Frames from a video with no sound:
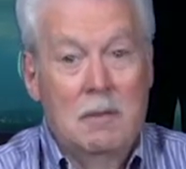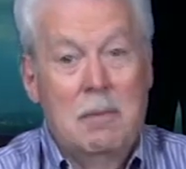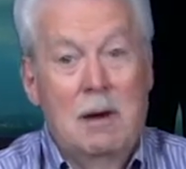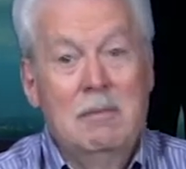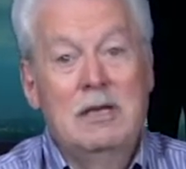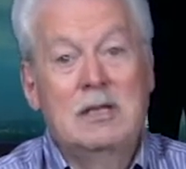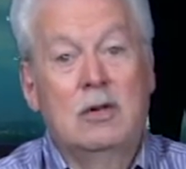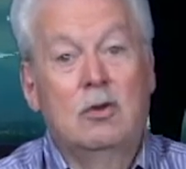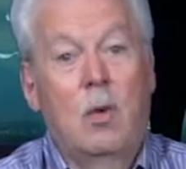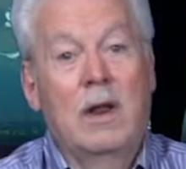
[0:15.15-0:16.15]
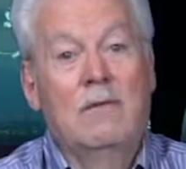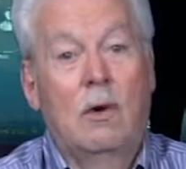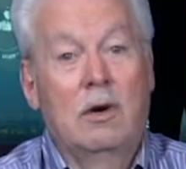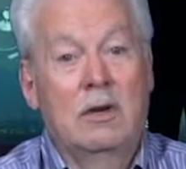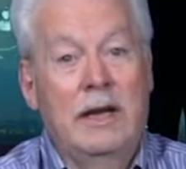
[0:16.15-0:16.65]
Published in
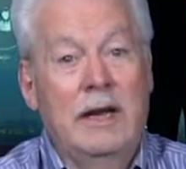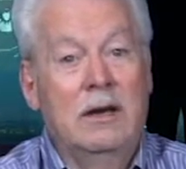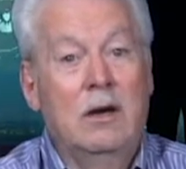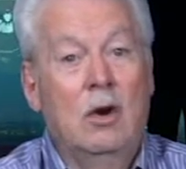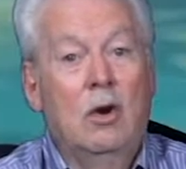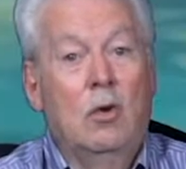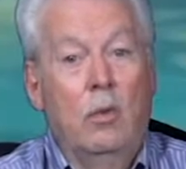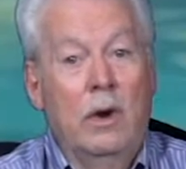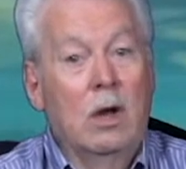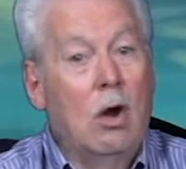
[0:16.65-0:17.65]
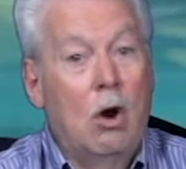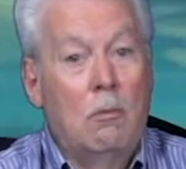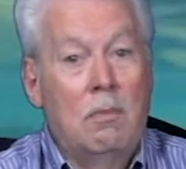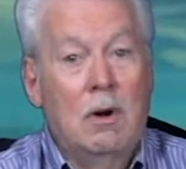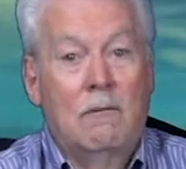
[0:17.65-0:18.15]
2014, Real
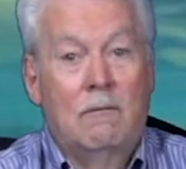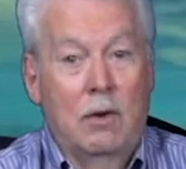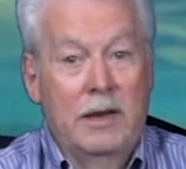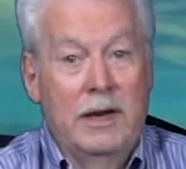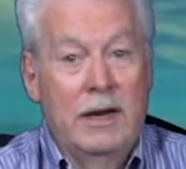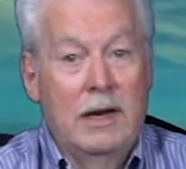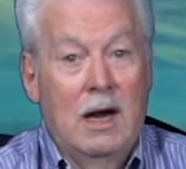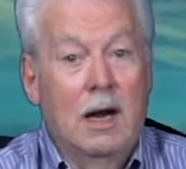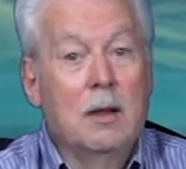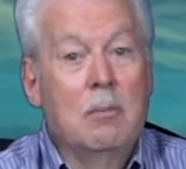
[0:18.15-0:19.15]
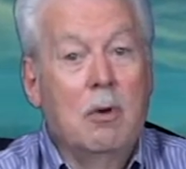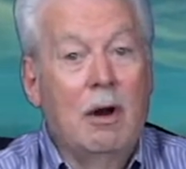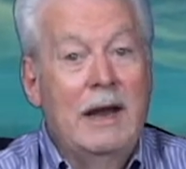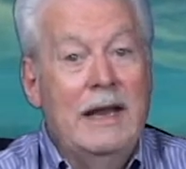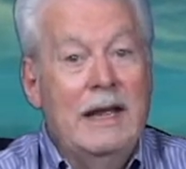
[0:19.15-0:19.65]
Hope for the
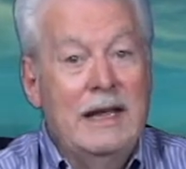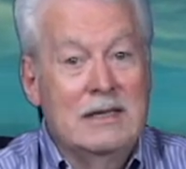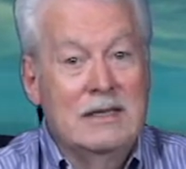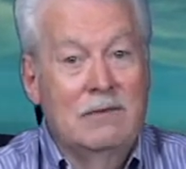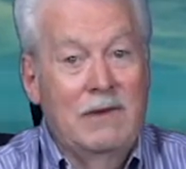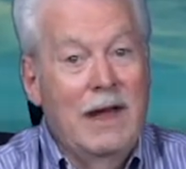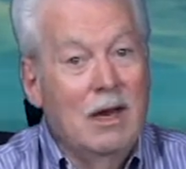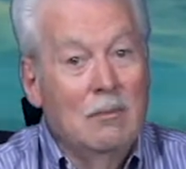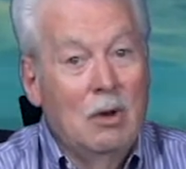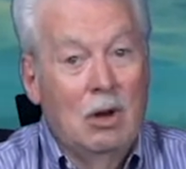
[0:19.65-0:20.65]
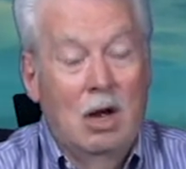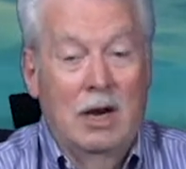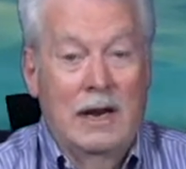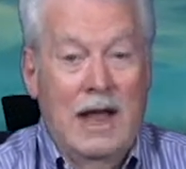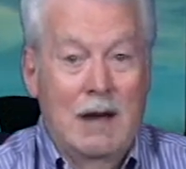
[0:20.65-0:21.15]
Unemployed is available
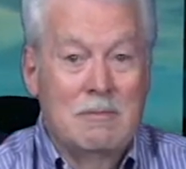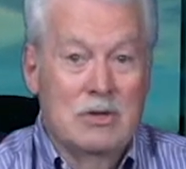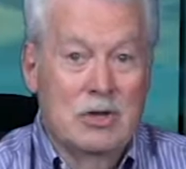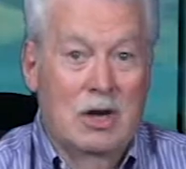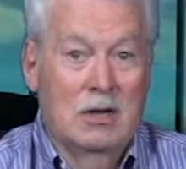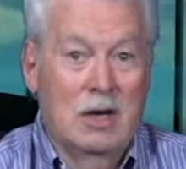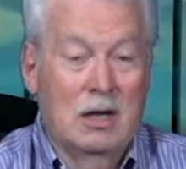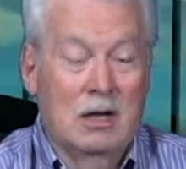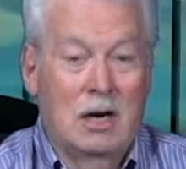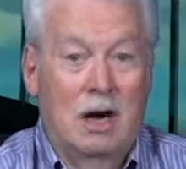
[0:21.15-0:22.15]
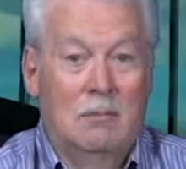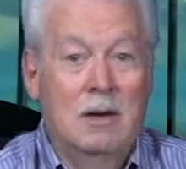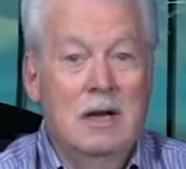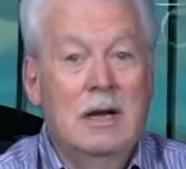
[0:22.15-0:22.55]
on Amazon.com.